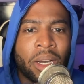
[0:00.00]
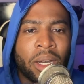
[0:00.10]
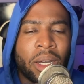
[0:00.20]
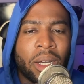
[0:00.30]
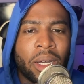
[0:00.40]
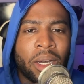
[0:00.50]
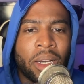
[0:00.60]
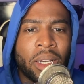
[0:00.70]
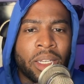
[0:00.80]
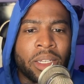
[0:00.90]
a
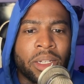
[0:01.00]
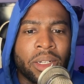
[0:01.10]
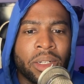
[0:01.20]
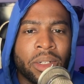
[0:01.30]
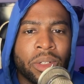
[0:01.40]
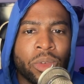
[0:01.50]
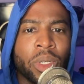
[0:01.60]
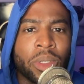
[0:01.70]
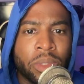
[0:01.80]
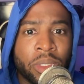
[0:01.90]
year
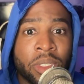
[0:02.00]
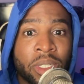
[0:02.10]
gross.